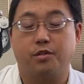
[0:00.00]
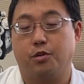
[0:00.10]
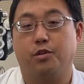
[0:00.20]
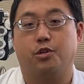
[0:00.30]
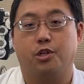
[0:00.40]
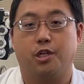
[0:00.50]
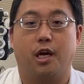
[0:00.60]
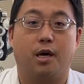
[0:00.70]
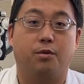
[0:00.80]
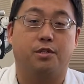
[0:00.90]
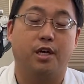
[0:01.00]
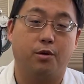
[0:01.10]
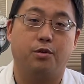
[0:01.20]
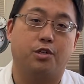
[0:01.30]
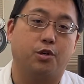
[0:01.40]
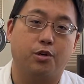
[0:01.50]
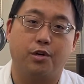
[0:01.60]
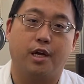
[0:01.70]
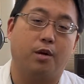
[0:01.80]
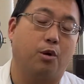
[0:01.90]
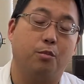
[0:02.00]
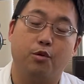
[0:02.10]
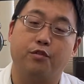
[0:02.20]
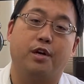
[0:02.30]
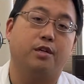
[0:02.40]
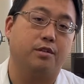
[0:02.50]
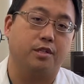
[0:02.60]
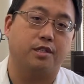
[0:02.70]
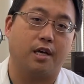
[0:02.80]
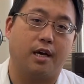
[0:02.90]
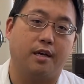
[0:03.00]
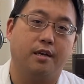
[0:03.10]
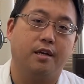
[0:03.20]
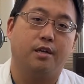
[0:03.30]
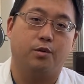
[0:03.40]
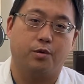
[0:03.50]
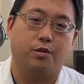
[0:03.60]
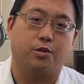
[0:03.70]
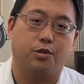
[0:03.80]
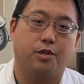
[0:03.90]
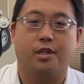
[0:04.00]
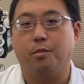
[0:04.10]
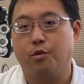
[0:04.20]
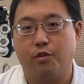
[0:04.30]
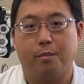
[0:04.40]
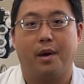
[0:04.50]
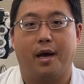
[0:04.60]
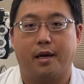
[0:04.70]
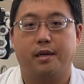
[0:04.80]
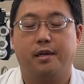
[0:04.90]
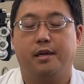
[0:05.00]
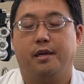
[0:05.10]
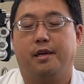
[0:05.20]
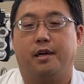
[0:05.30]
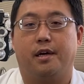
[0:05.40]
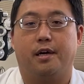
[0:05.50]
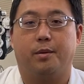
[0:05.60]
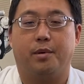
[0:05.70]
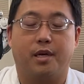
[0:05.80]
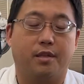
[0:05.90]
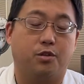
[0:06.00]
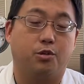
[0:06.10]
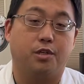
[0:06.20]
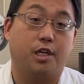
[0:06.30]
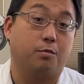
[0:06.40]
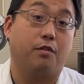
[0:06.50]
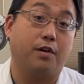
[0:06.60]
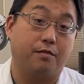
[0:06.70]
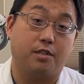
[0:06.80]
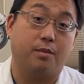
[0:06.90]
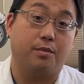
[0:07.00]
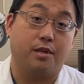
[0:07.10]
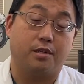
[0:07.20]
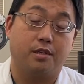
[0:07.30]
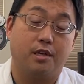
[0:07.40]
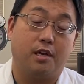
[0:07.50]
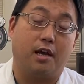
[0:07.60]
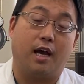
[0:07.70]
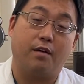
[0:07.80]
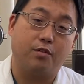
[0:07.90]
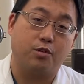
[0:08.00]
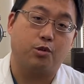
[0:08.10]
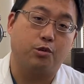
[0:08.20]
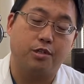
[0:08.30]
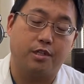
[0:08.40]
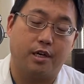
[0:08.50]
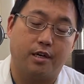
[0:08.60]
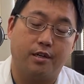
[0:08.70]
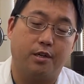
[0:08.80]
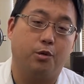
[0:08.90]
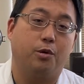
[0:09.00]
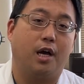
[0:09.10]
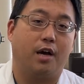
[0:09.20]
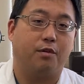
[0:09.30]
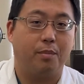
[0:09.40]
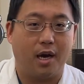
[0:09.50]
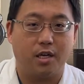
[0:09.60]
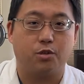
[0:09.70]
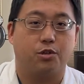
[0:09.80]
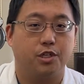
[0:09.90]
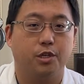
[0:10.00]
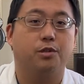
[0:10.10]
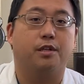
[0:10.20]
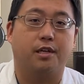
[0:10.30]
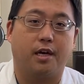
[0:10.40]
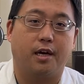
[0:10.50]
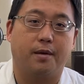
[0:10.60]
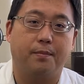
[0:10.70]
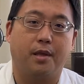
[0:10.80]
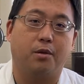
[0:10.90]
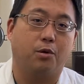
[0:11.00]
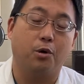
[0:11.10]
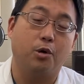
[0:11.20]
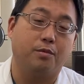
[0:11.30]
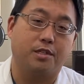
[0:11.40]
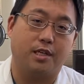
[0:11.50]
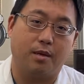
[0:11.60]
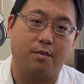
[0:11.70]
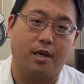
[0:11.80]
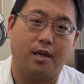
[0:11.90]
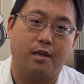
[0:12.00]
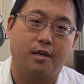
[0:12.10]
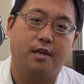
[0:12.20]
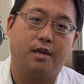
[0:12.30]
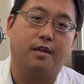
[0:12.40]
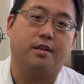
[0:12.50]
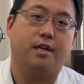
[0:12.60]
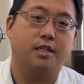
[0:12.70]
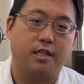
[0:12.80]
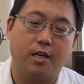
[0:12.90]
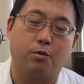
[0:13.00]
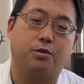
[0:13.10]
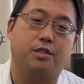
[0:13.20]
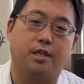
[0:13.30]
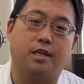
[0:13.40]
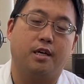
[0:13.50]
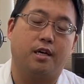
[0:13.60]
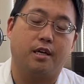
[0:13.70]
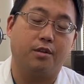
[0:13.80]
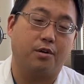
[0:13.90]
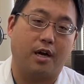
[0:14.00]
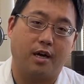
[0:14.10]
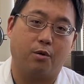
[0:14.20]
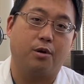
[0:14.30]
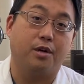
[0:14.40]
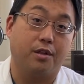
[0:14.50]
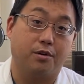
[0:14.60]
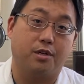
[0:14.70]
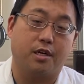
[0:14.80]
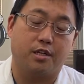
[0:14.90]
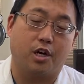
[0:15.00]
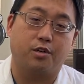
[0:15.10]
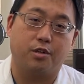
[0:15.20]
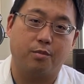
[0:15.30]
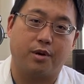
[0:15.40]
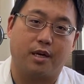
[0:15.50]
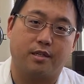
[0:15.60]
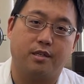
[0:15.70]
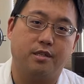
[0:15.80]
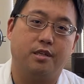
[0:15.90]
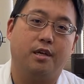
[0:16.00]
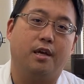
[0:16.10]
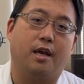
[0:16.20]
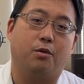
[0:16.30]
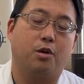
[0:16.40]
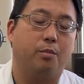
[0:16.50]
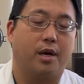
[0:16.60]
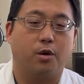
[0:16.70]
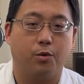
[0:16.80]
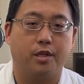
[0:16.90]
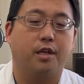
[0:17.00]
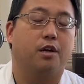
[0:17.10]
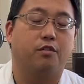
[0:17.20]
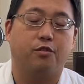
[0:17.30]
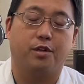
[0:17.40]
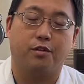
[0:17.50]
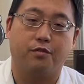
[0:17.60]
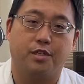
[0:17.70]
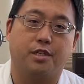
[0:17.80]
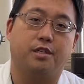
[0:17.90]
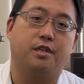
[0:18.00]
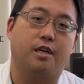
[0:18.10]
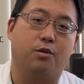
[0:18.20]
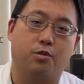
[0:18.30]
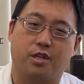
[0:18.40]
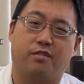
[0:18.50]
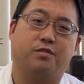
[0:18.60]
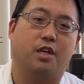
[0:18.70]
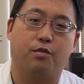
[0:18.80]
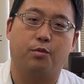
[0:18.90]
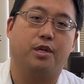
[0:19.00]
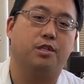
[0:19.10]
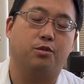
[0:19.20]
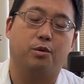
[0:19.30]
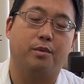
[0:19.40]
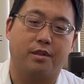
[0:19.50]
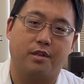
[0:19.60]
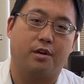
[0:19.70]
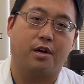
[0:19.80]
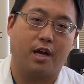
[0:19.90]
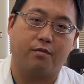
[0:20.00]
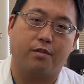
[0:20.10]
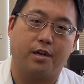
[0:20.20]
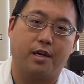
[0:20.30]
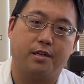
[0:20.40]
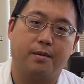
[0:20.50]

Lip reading: during the surgery, I will tell you to turn your head, or I'll move your head to the side during the surgery, then move it back. Again, the surgery takes about 5 to 10 minutes. After the surgery is done, you will have a patch or shield on the eye, and you'll go home the same day. The next day, you will see either I or another doctor in the practice, and you'll come back a week later for another visit, and usually several weeks to a month later after that.